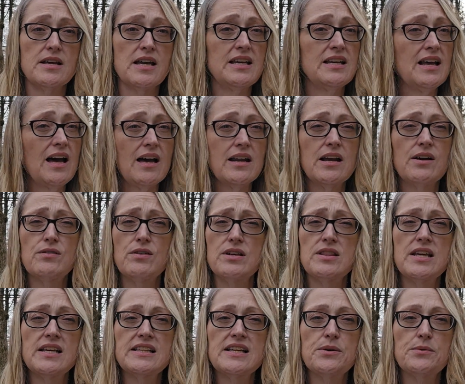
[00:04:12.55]
and not
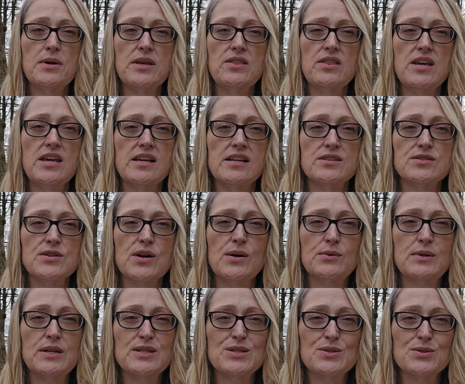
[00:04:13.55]
everything that we think is
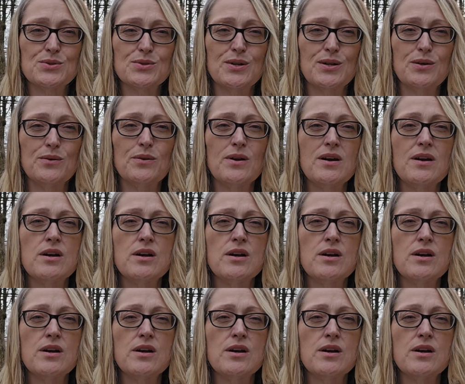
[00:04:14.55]
always true.